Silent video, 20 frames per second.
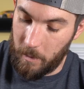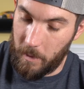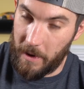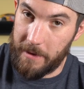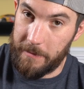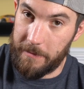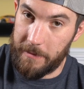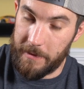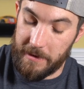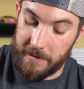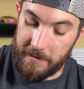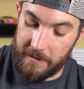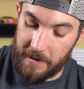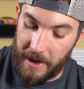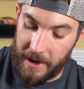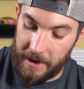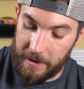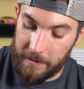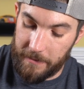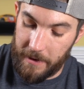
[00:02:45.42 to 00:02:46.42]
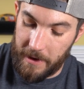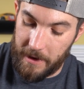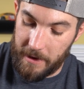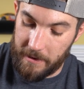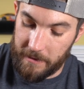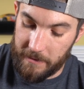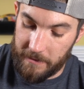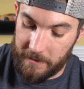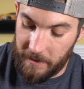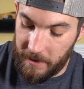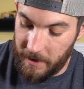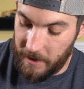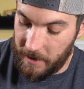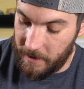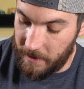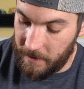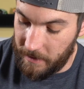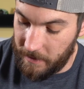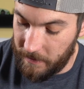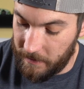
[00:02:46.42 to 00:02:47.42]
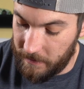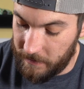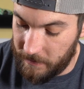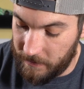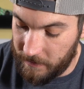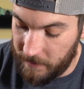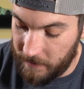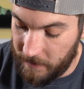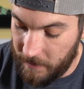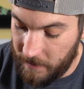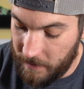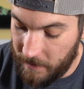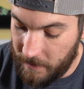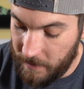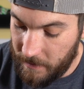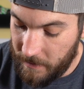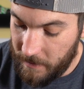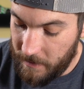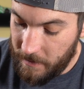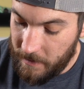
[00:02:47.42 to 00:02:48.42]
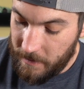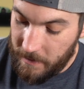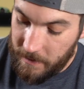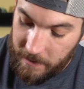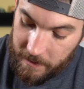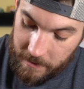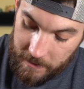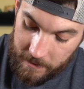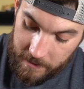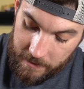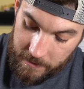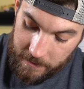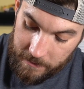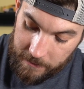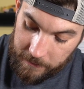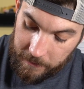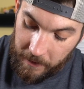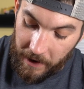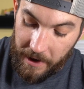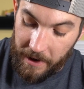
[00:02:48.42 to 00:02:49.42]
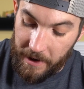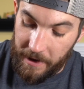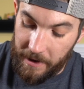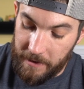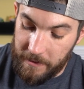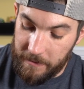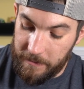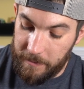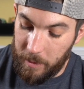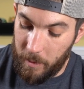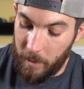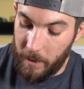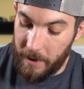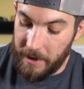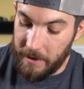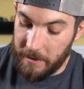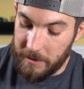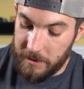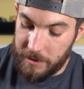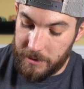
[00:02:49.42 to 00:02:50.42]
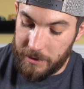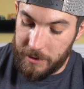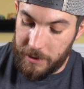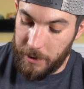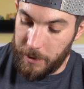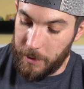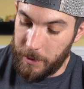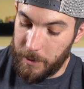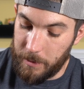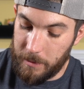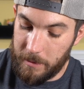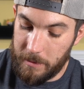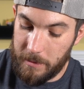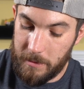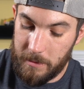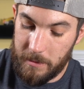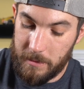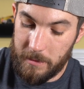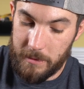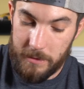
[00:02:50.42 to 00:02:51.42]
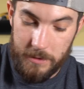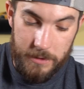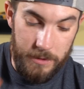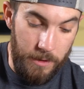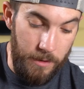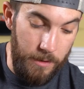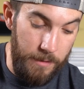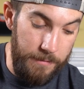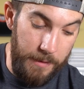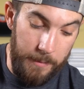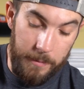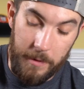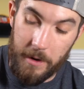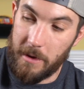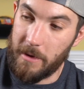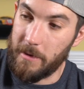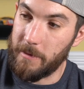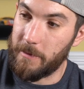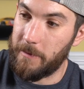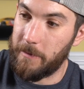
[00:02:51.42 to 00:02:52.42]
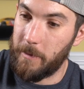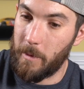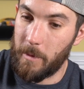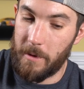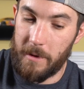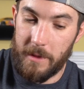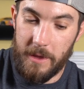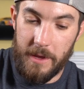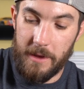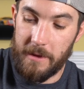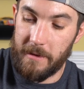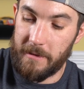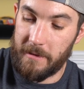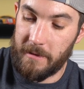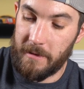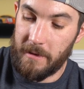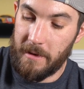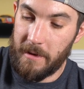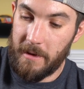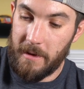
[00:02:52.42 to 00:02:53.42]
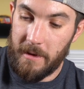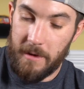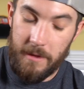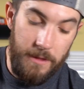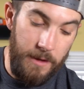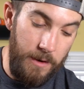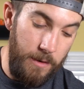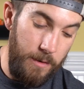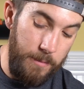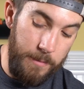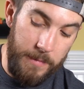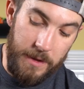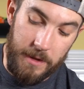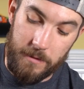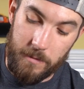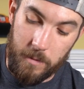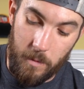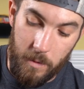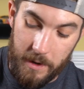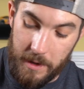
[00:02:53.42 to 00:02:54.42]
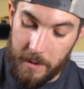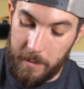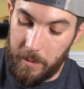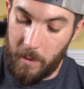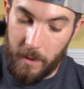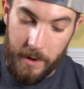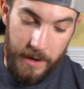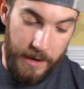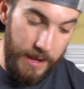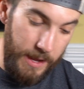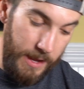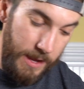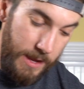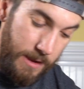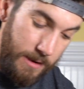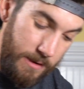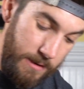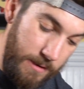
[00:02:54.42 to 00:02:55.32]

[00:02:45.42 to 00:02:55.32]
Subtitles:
weight for these TAC vanes is 5.2. So if I'm going to use 4 of these, that would be 20.8.